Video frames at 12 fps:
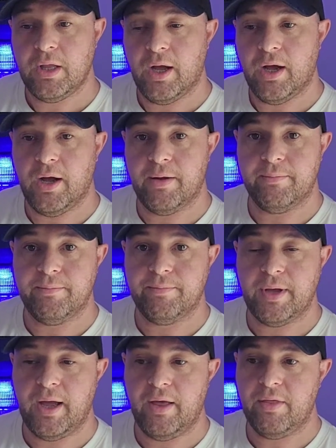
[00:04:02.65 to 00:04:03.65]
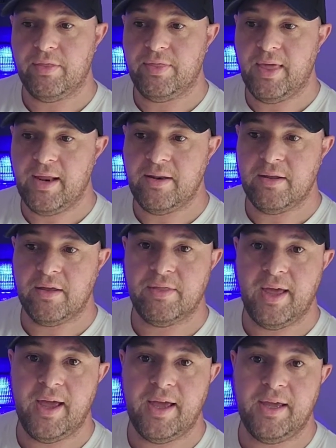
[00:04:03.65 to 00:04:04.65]
Um, then
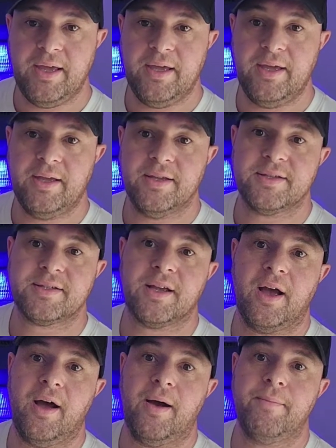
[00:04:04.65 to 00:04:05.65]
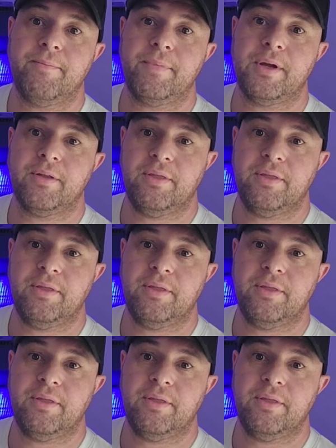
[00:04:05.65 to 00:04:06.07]
there is um,